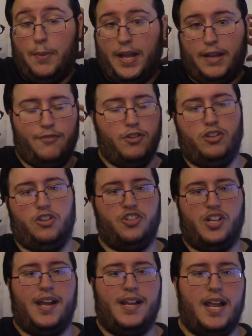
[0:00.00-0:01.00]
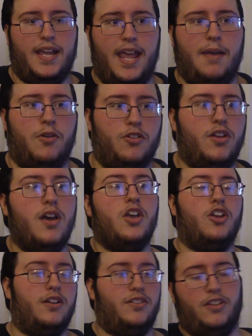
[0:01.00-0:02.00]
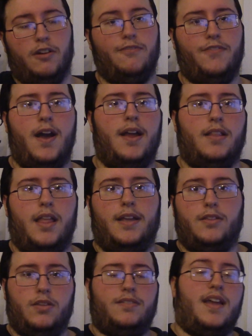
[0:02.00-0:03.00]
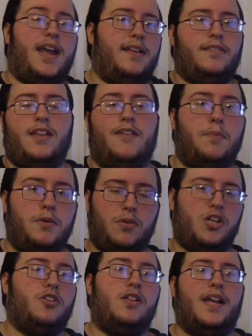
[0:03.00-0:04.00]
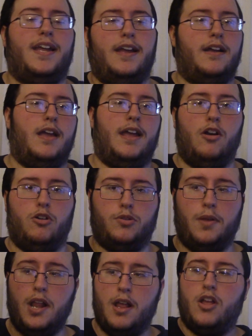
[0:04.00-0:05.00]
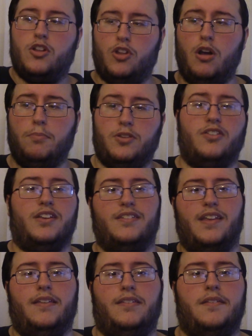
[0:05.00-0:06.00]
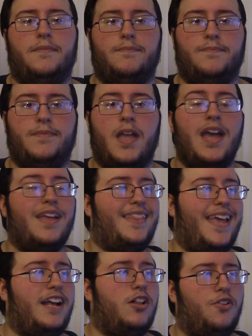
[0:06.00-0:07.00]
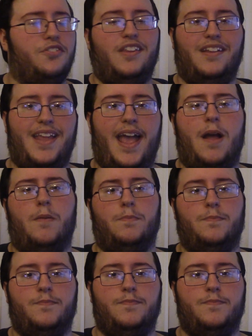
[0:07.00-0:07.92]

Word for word: Like if you search 99 Gamers, you can still find like the site and stuff, but when you click it, it goes, nope, doesn't exist. They closed it down.